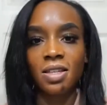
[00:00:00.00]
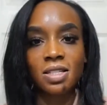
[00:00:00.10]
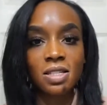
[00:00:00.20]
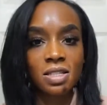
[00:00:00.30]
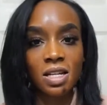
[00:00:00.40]

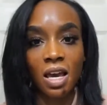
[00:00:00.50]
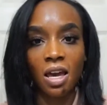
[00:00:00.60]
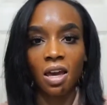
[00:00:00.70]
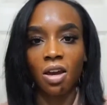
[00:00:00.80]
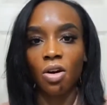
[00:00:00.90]
is
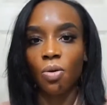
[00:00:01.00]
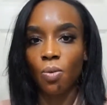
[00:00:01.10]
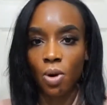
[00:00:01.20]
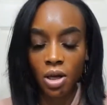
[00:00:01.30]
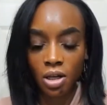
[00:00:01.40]
day
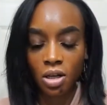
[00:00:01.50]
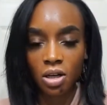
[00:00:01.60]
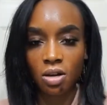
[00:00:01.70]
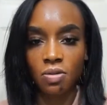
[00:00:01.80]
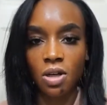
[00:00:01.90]
one
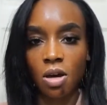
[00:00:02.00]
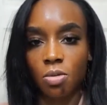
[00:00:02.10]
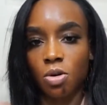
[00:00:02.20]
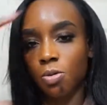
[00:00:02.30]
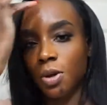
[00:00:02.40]
of the
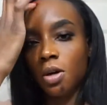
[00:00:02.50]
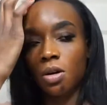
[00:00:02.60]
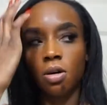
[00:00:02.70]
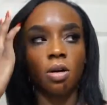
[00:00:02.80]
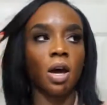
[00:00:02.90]
chemical
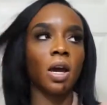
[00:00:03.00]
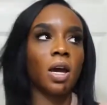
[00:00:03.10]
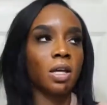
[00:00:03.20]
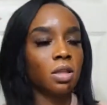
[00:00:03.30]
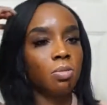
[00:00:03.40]
peel. I
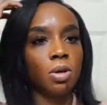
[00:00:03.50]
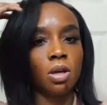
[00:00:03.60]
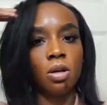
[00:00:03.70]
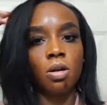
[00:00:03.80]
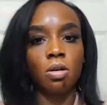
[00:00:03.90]
got the
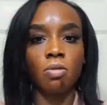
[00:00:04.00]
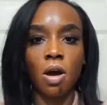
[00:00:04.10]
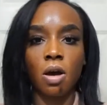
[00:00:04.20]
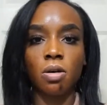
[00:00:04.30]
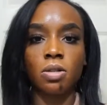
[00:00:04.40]
peel
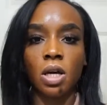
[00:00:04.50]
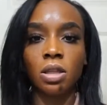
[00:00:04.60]
around